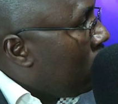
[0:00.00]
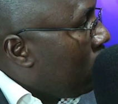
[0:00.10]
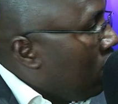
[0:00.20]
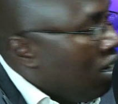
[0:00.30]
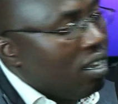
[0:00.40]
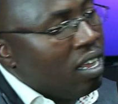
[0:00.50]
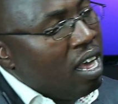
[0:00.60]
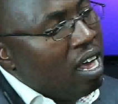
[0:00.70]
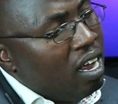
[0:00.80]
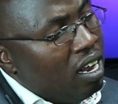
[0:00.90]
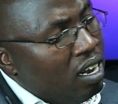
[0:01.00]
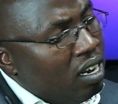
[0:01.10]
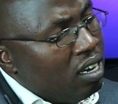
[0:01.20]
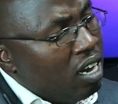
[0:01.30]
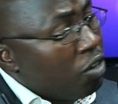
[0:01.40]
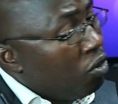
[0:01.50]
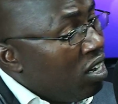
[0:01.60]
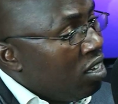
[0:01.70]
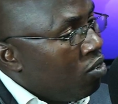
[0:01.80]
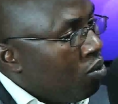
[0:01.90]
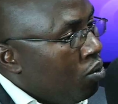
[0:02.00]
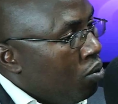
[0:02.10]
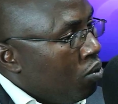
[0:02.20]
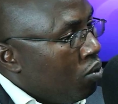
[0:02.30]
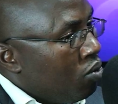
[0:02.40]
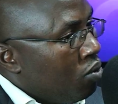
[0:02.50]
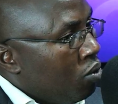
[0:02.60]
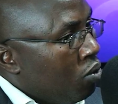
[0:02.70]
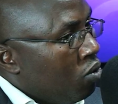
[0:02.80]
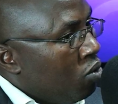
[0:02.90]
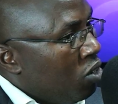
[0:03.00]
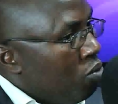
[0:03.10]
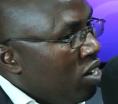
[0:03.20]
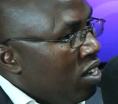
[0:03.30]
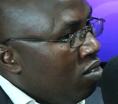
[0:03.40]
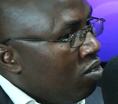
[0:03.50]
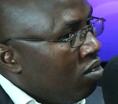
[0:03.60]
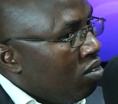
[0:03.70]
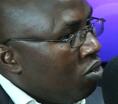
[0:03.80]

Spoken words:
Yeah. I'd like to remind